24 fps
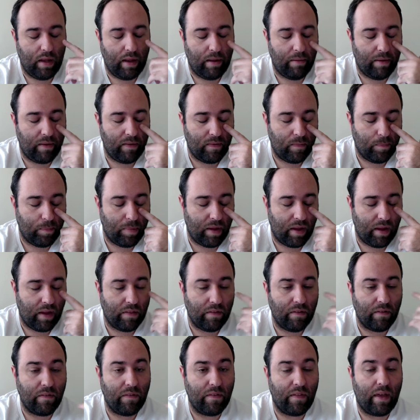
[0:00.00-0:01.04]
anyways, but
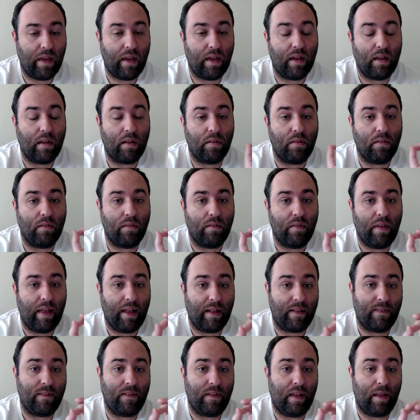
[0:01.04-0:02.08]
other than that,
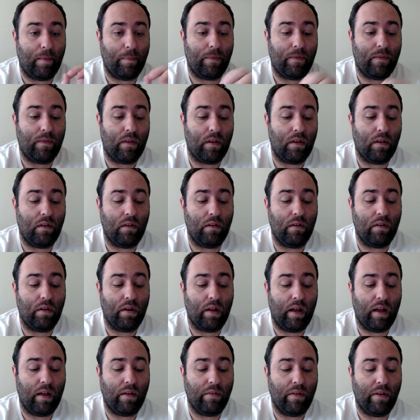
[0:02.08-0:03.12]
excellent
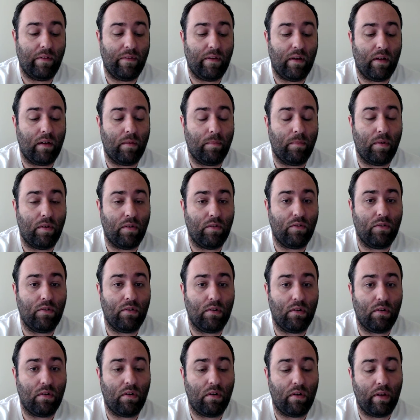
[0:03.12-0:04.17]
episode. I love how
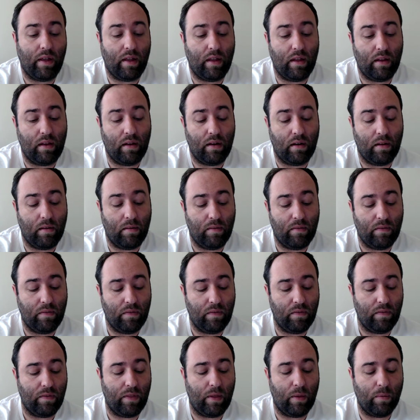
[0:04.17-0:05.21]
emotional and
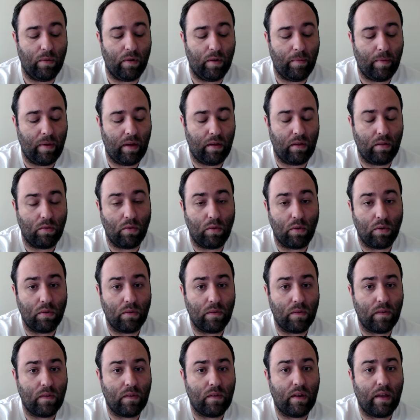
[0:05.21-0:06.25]
they were about
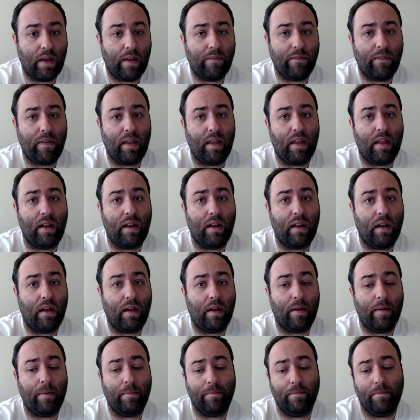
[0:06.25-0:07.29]
Laurel and stuff, and
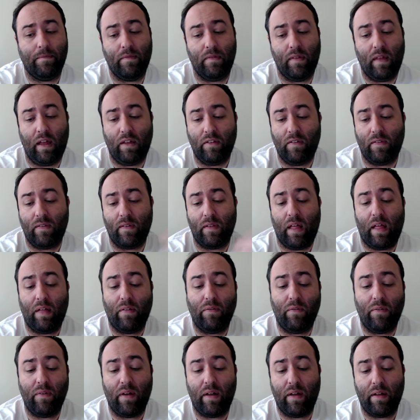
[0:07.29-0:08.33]
um, I just, I
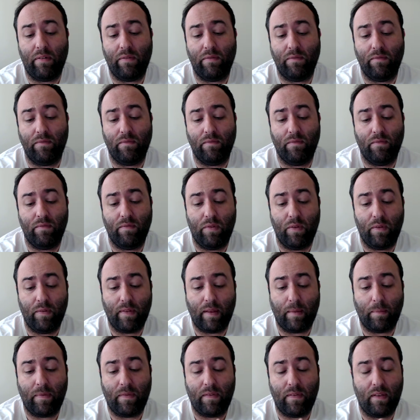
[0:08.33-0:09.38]
love
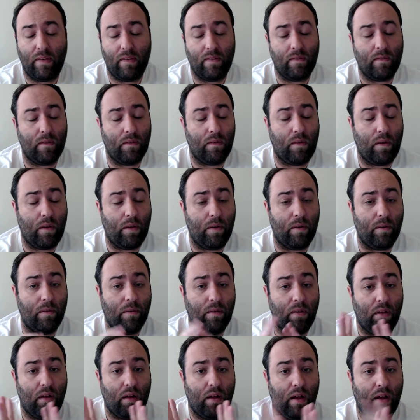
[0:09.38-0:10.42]
those type of scenes. So
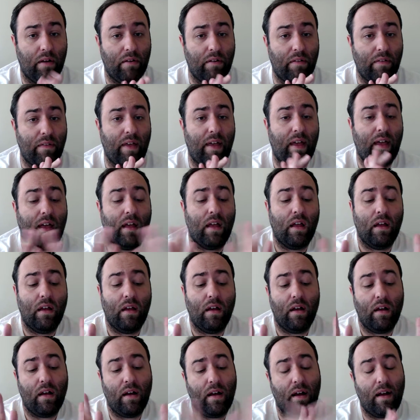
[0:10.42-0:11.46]
other than that,
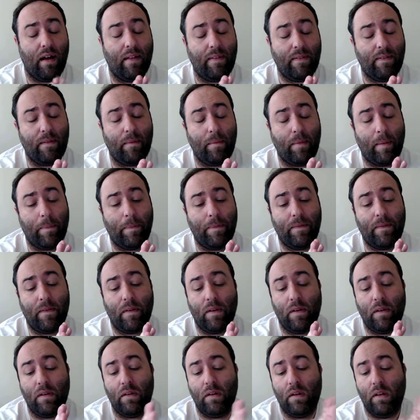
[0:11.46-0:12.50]
awesome
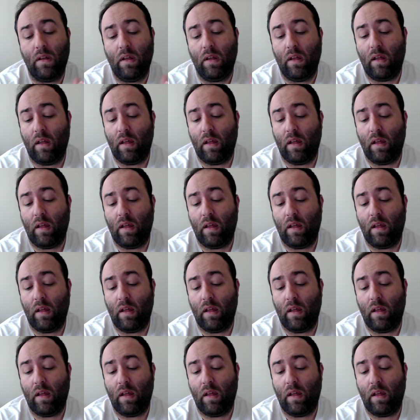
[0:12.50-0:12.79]
episode.